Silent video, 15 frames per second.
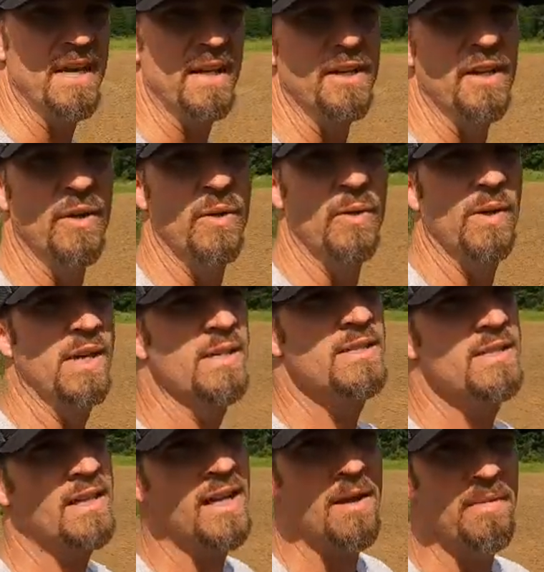me to do
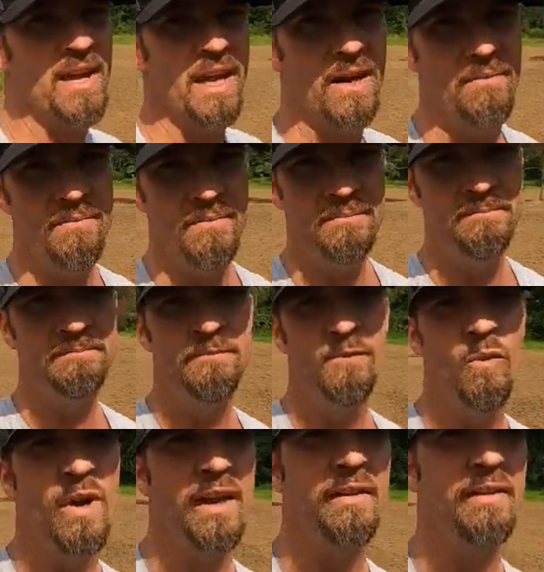is to come in
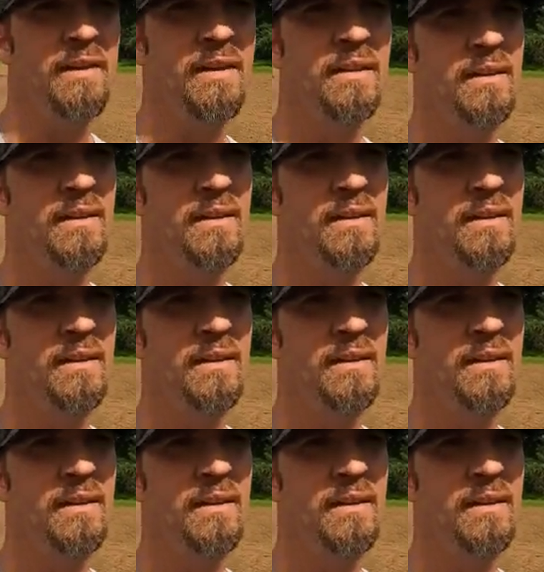with